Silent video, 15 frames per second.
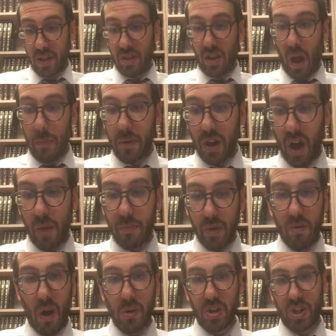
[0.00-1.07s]
damcha
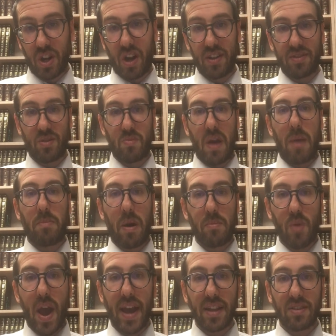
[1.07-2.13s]
b'roshcha, as the Rambam
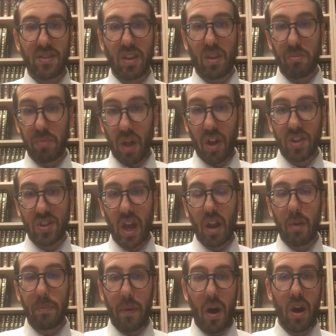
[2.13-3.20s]
writes, that the blood is
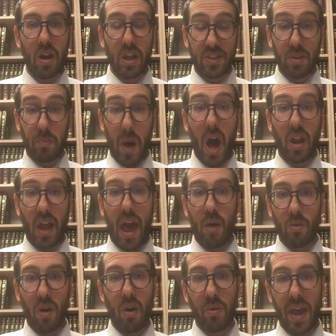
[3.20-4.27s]
upon
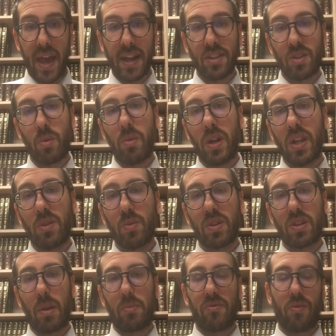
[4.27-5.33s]
our own heads, and we need to
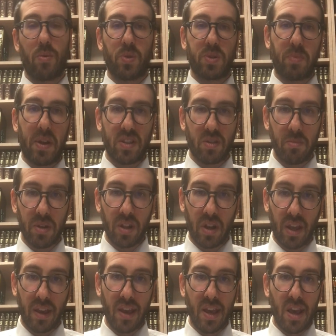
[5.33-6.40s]
accept full
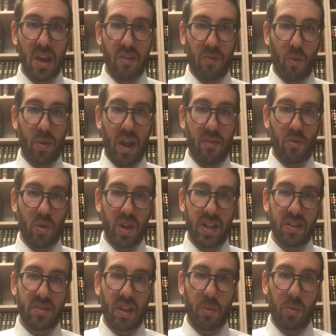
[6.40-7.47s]
responsibility for whatever it
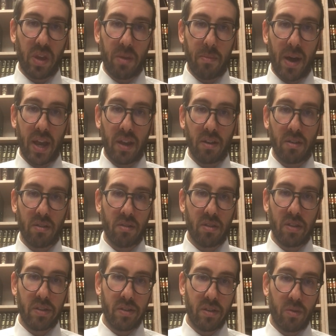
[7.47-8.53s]
is that we
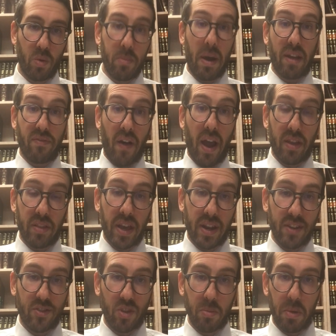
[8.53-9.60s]
might violate
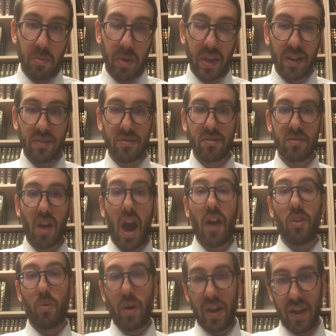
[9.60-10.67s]
as human beings, on
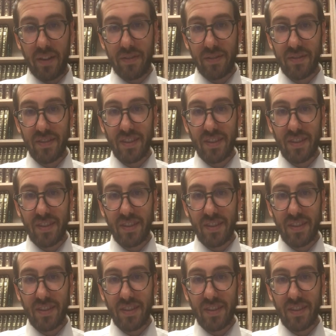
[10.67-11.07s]
the one hand.